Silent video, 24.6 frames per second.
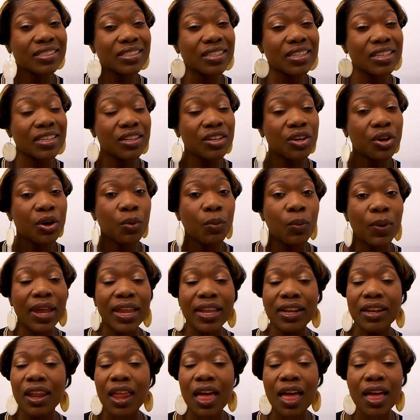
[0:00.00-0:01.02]

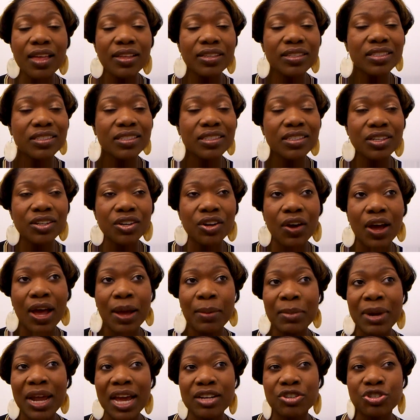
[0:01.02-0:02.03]
affects your weight
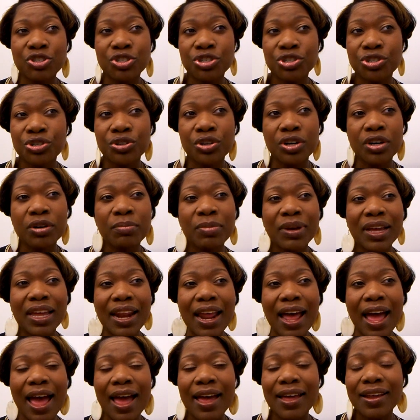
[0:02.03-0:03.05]
loss. I'm not
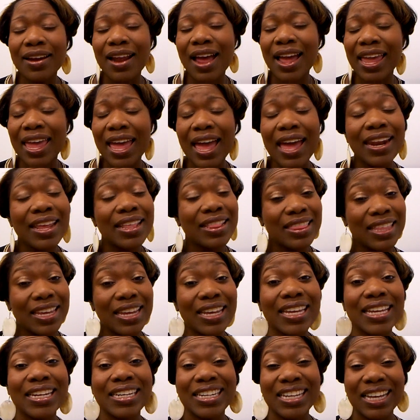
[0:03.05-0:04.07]
sure, but
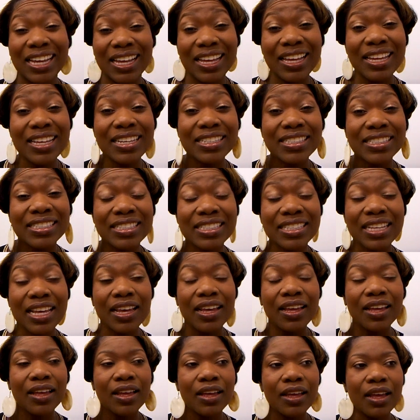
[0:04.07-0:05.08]
I kind of think it
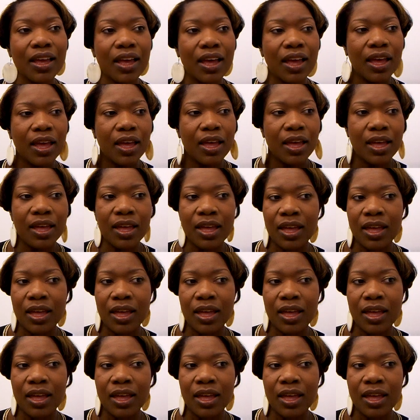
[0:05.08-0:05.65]
does.